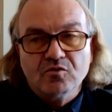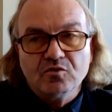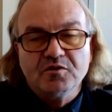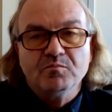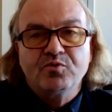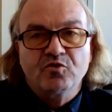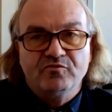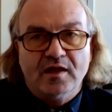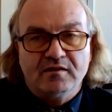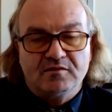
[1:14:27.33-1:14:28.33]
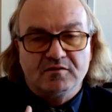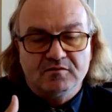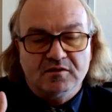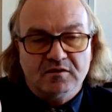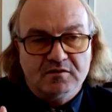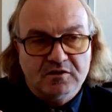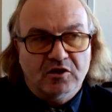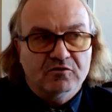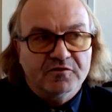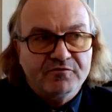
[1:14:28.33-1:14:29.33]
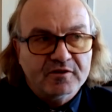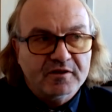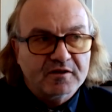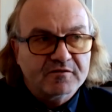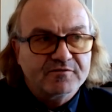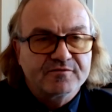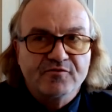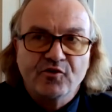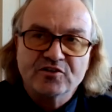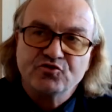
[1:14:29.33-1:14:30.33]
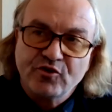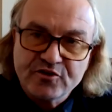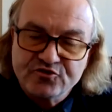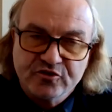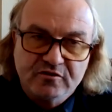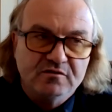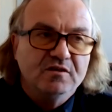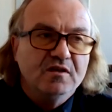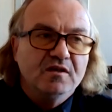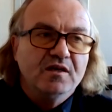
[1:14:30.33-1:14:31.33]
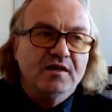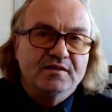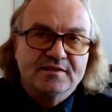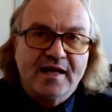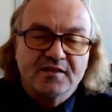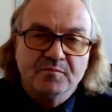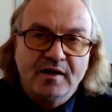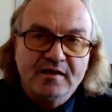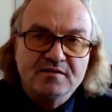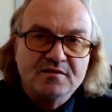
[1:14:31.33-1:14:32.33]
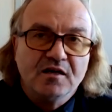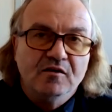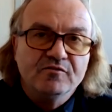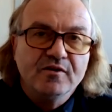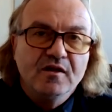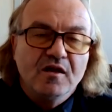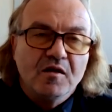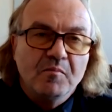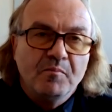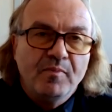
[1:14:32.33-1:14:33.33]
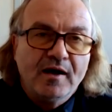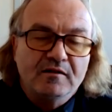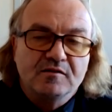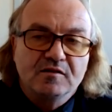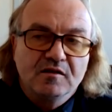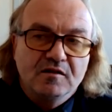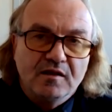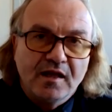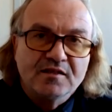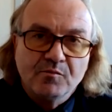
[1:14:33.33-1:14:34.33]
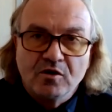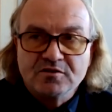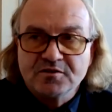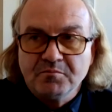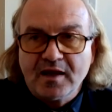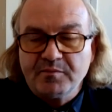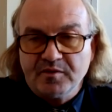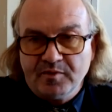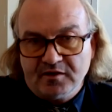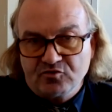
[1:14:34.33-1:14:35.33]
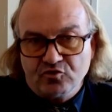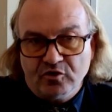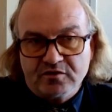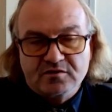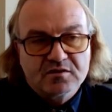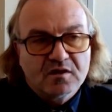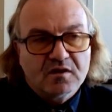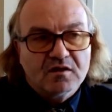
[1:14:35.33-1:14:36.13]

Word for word: would improve that, uh, you know, the feeling of frustration and anxiety by itself, but atomoxetine might be a better choice.